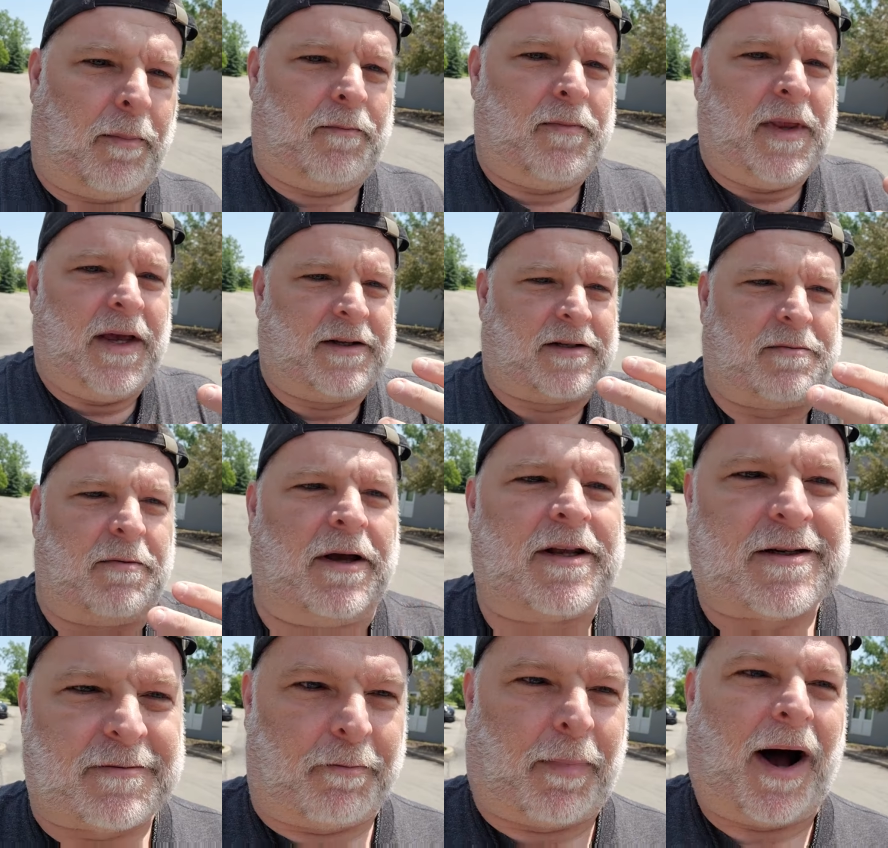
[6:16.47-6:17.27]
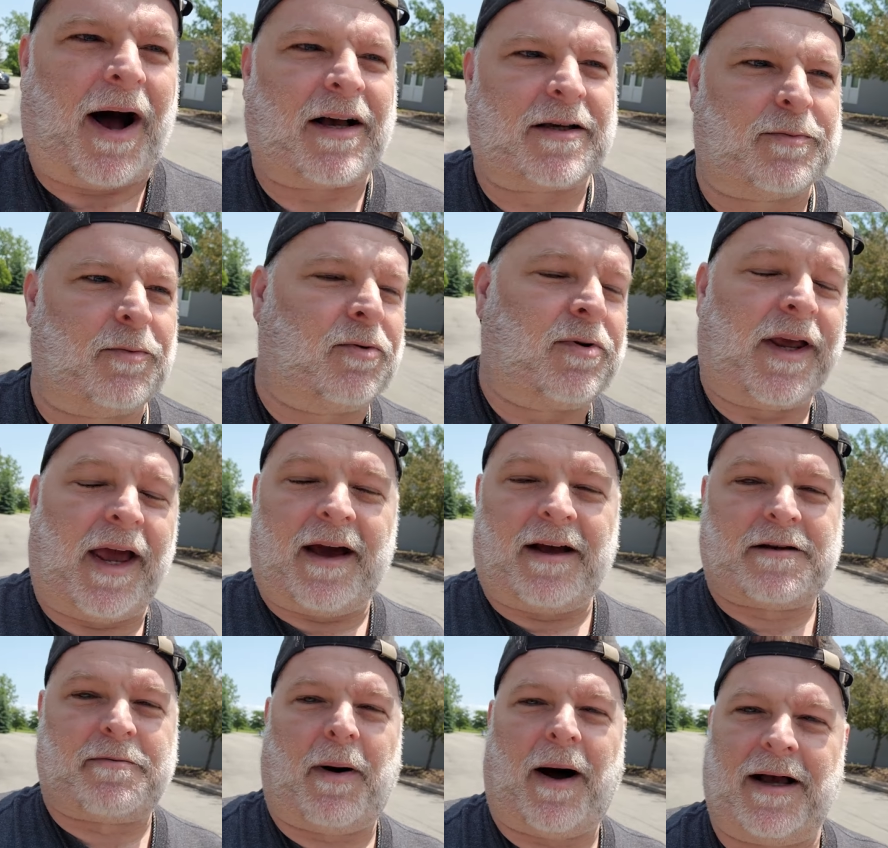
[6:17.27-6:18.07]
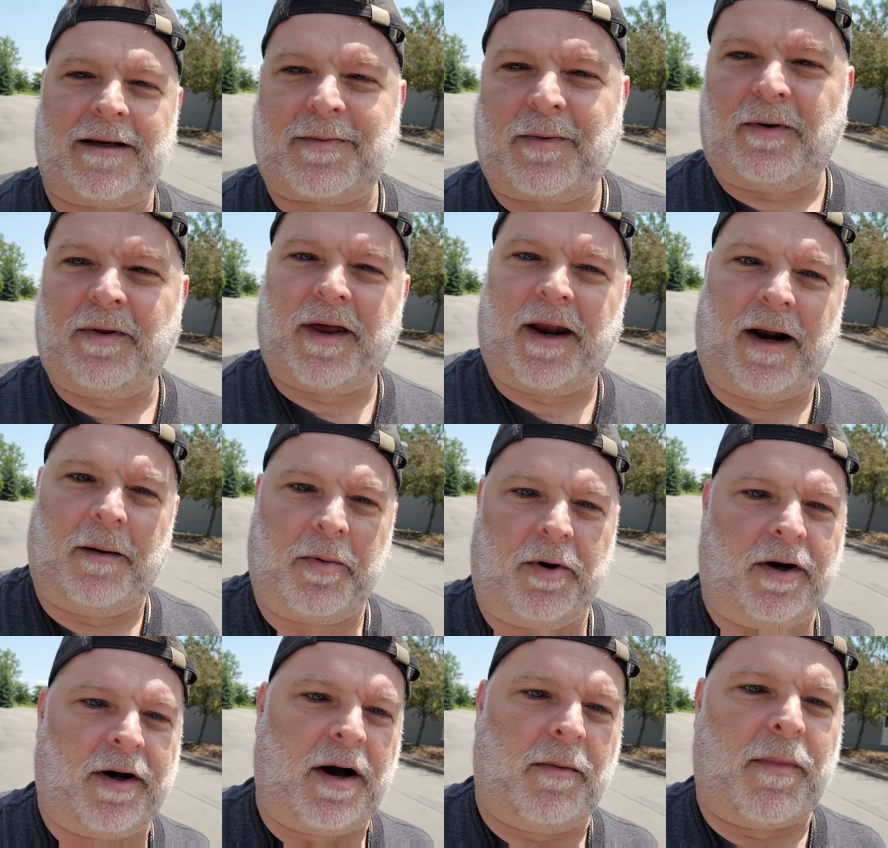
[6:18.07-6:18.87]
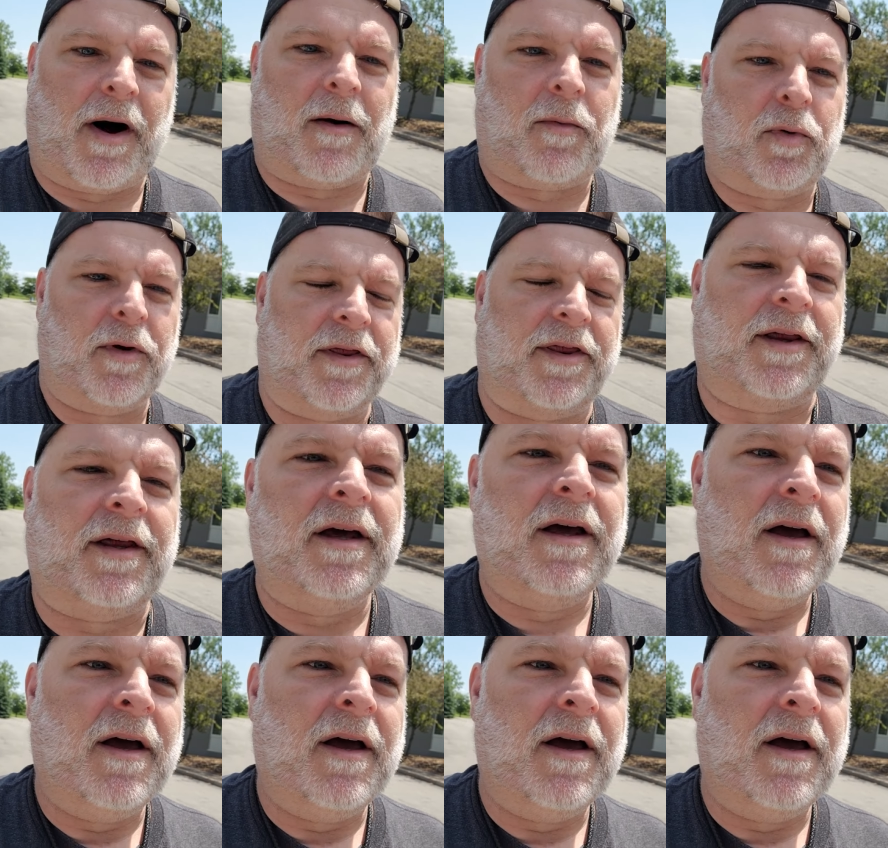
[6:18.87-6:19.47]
it's possible, yeah, it's possible that I'm going to come up with